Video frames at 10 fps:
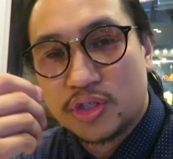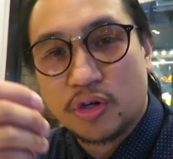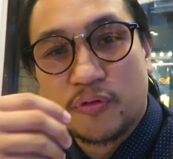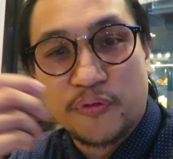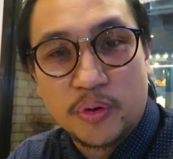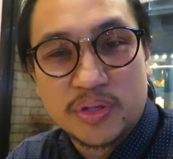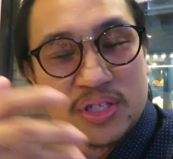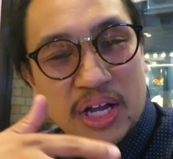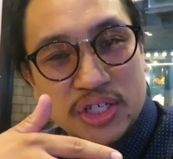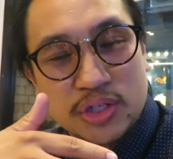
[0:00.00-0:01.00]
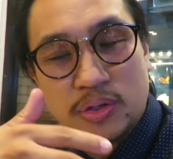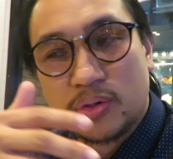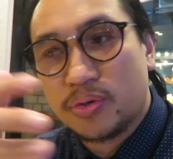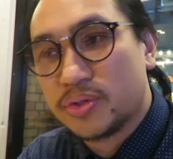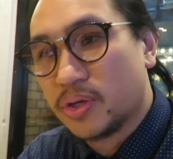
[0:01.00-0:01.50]
certain foods,
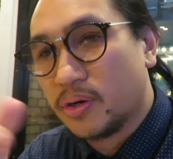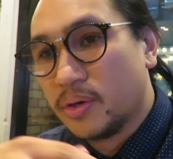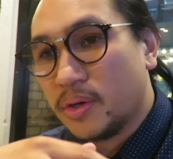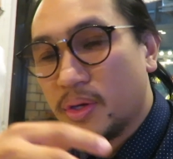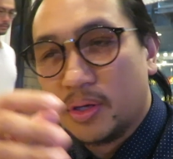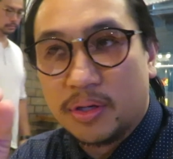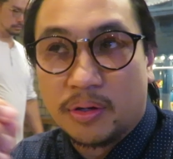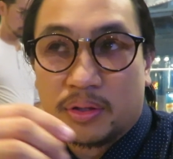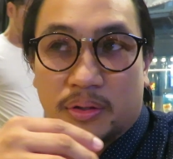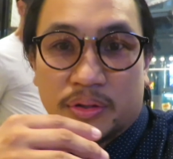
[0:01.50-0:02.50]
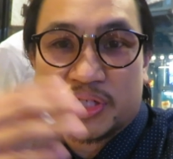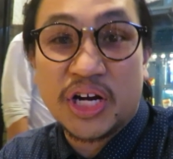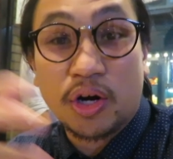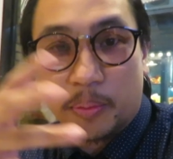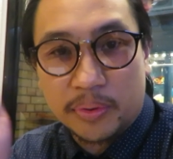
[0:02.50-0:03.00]
nachos or little
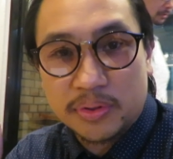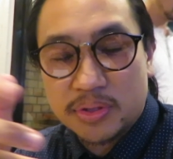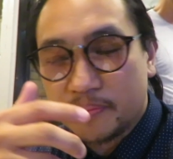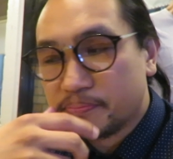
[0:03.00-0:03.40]
shareables.